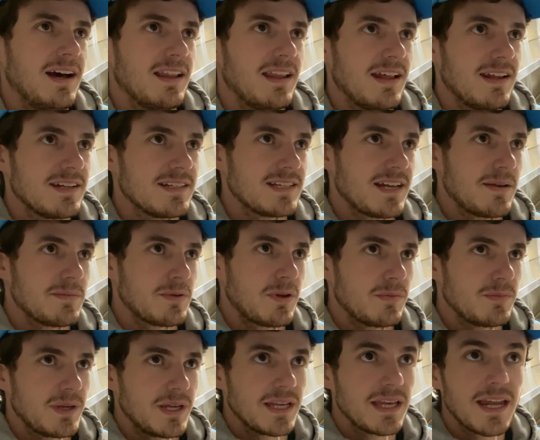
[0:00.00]
A lot of times
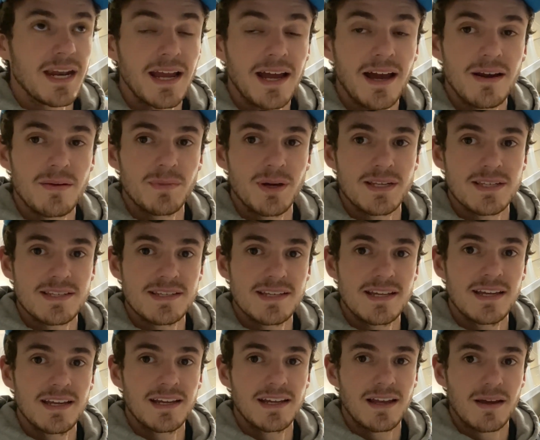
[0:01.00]
I'd be getting out of my
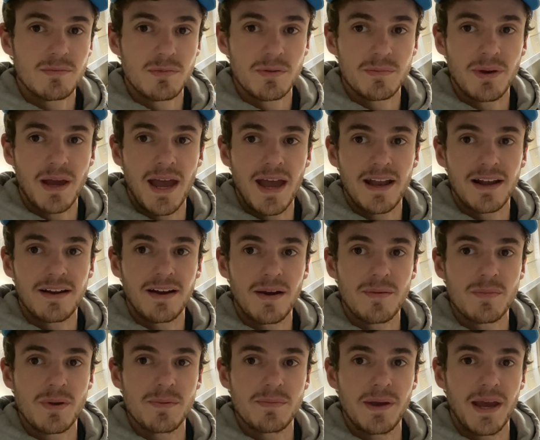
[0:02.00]
seat, coming back,
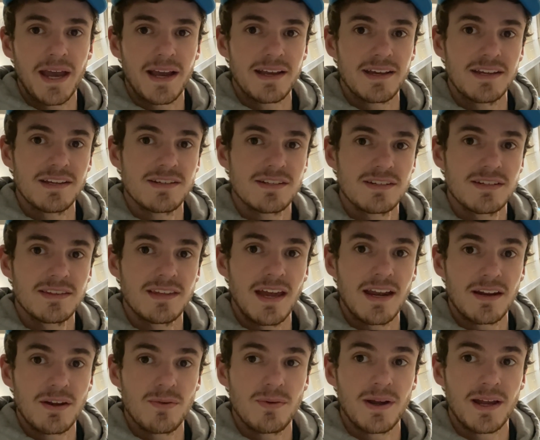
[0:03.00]
grabbing a package,
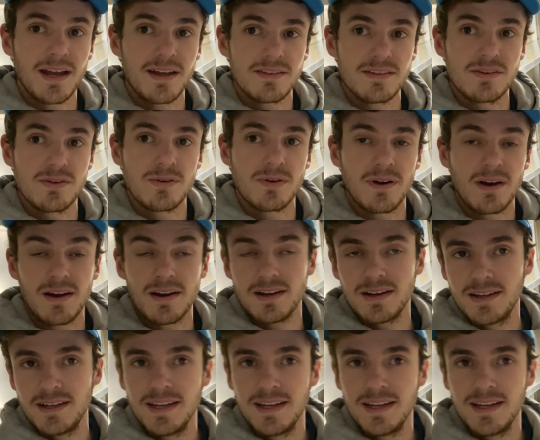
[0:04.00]
then going out the door.